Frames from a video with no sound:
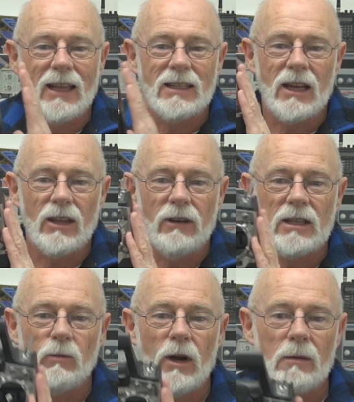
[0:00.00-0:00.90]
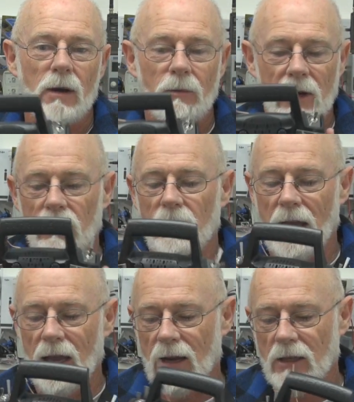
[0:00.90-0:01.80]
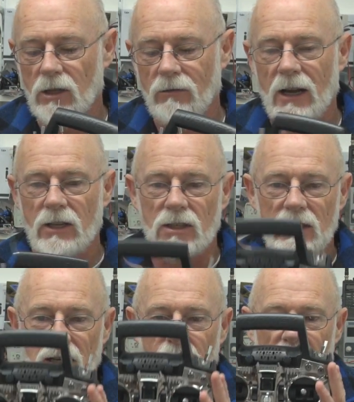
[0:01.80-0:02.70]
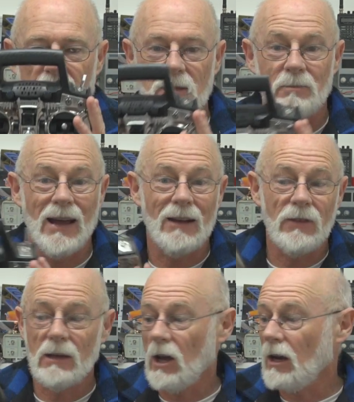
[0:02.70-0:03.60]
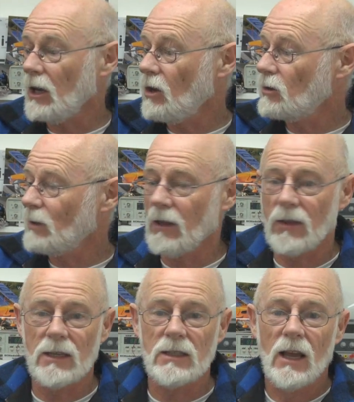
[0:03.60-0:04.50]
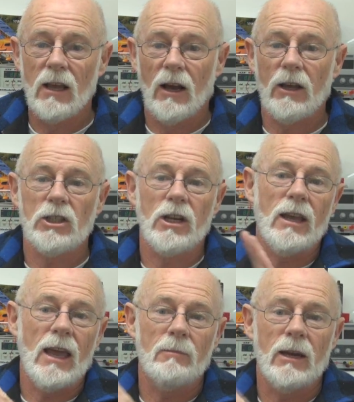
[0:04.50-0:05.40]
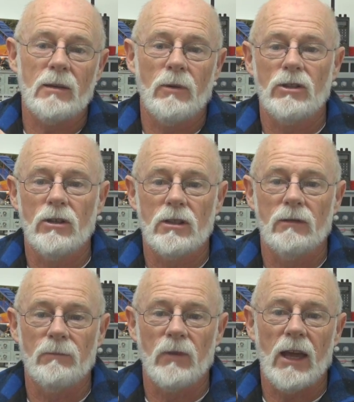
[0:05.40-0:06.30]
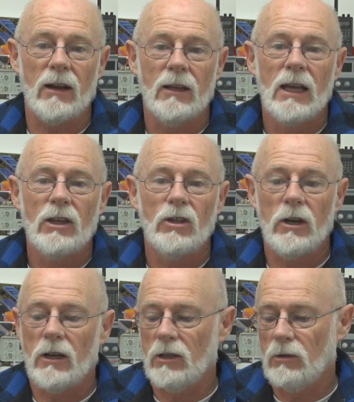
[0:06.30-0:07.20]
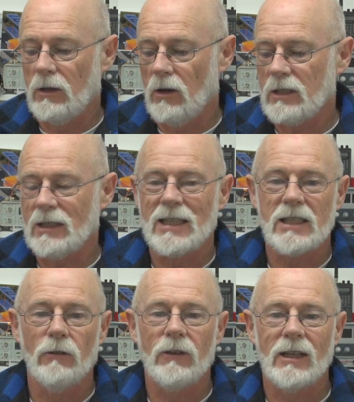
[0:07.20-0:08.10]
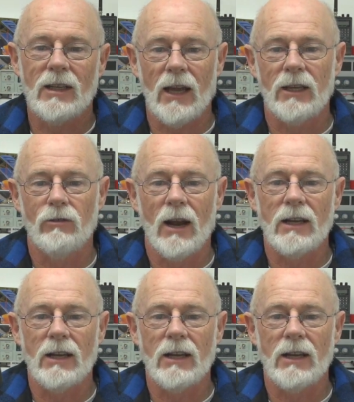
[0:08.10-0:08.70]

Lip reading: it's another reason why you might want to look at a Tyrannus instead of one of these. But if you're going to use one of these, I'm going to show you how to make the most use of it and how to turn it into a nicely self-contained